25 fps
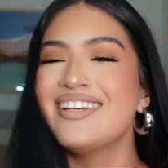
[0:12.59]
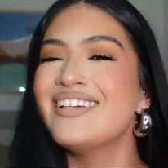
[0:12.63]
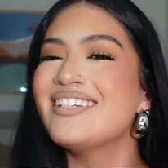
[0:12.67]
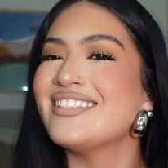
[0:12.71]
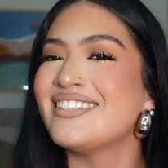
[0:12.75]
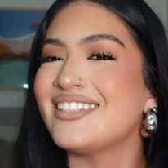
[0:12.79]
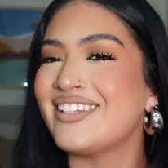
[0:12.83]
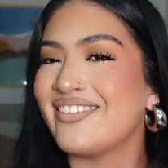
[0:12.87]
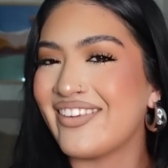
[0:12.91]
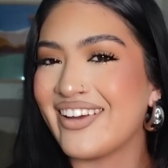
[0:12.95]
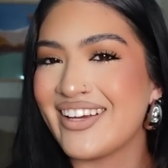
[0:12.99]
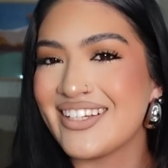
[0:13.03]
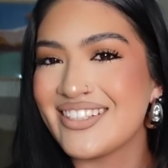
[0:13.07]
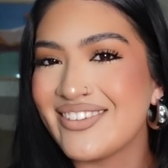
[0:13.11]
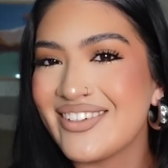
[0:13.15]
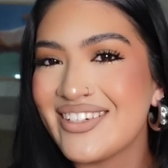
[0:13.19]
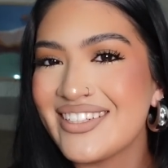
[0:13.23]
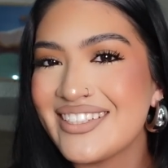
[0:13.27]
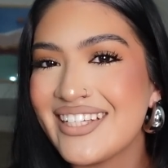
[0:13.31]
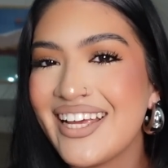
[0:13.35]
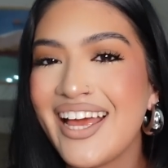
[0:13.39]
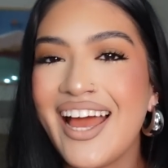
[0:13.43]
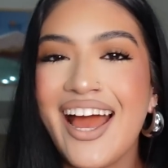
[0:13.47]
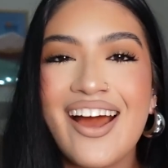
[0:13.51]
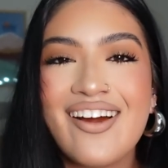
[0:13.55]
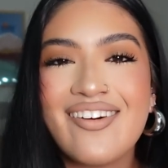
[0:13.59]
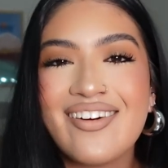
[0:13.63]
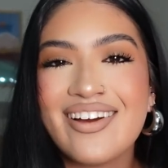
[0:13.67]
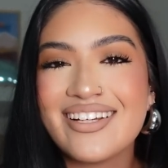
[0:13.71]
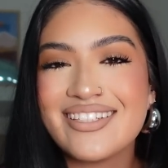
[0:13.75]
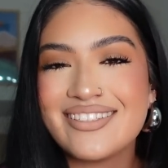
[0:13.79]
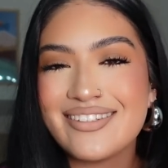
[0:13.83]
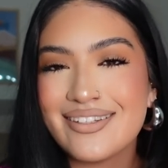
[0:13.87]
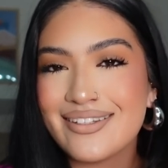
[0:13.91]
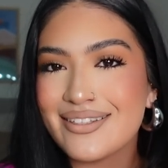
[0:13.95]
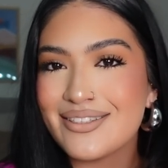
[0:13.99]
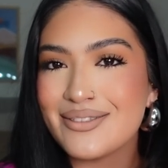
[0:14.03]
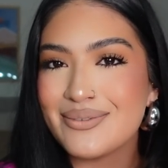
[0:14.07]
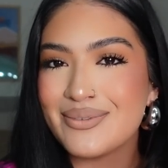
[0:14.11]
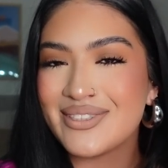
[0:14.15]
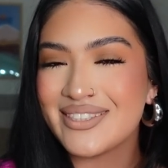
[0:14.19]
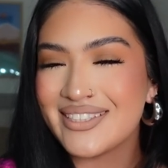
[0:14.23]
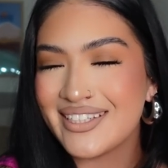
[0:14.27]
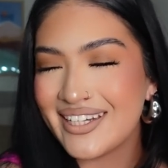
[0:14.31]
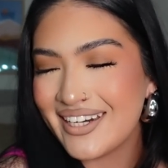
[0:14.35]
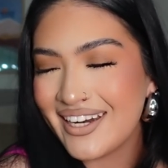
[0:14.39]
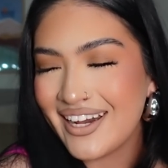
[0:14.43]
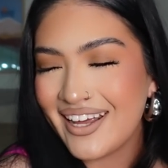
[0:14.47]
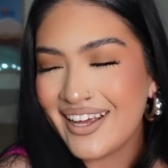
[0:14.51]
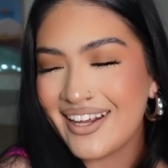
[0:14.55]
So if you guys want to see how I do this
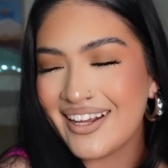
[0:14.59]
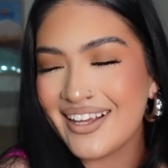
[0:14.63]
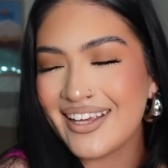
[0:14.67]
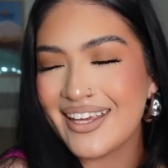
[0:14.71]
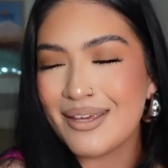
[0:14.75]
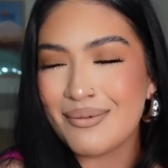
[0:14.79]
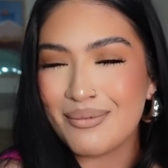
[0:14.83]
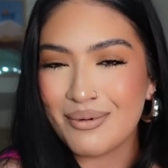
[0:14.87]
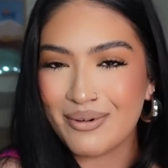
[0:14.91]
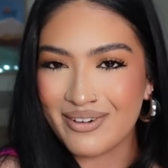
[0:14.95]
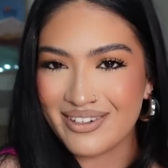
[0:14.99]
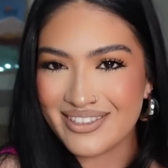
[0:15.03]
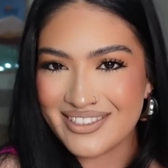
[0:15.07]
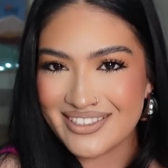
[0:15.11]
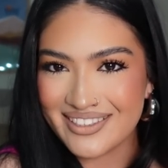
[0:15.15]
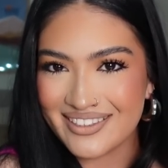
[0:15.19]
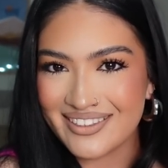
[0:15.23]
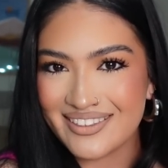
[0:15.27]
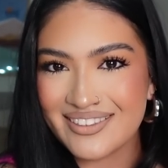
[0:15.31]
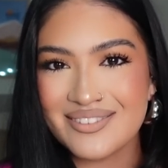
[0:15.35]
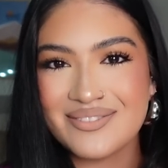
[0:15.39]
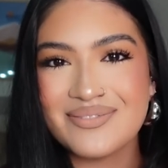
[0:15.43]
routine, keep on watching.